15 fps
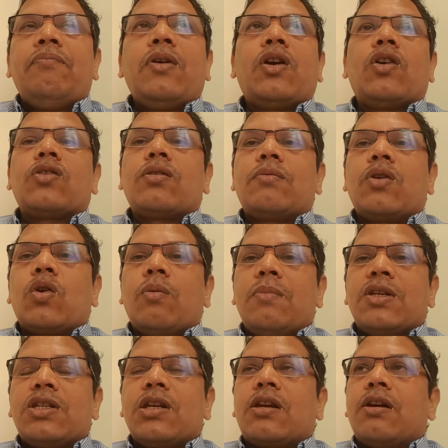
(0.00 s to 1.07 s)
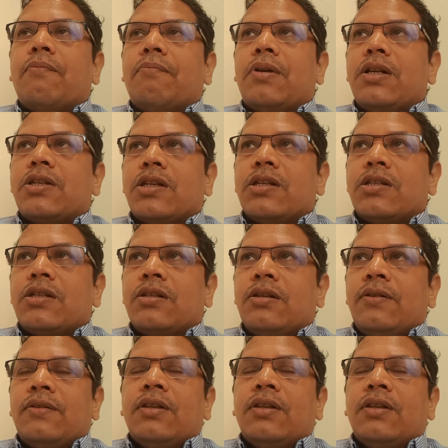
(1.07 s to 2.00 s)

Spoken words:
because of the domestic compulsions.